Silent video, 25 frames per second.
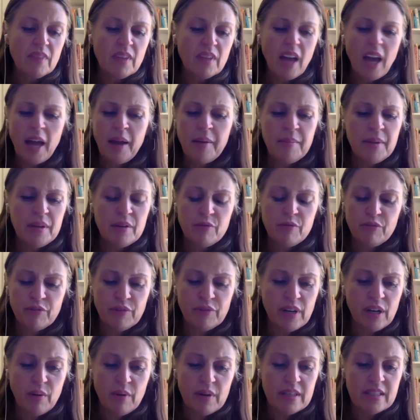I am in
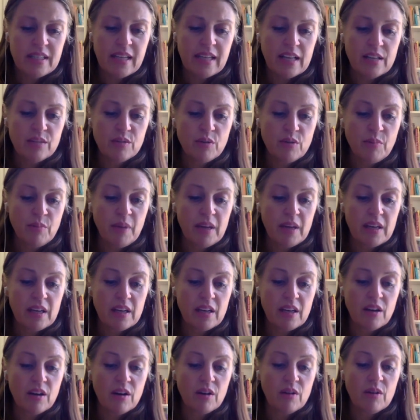frequent dance with my
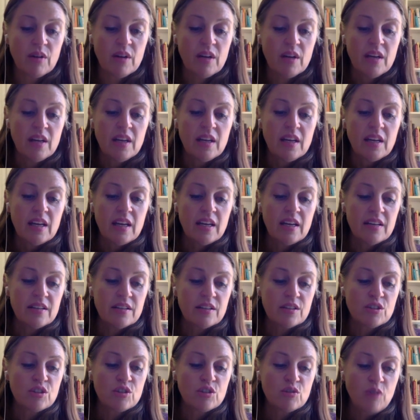ego. It is a
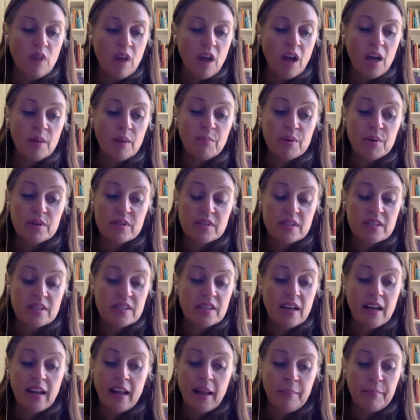strong,
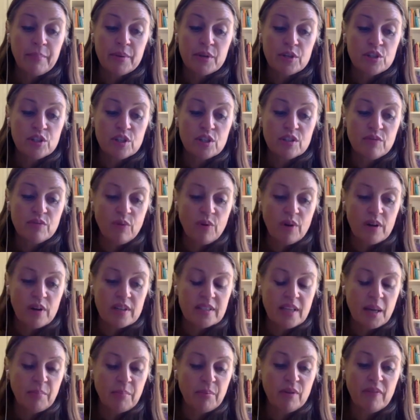persistent, and ambitious voice
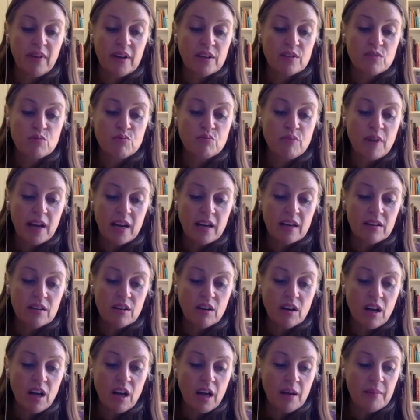that provides regular
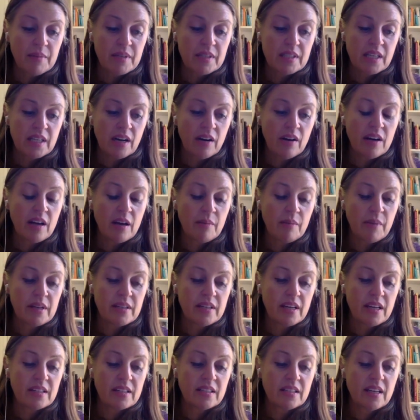commentary on my
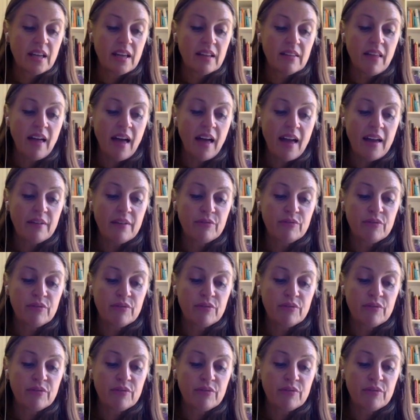day to day life.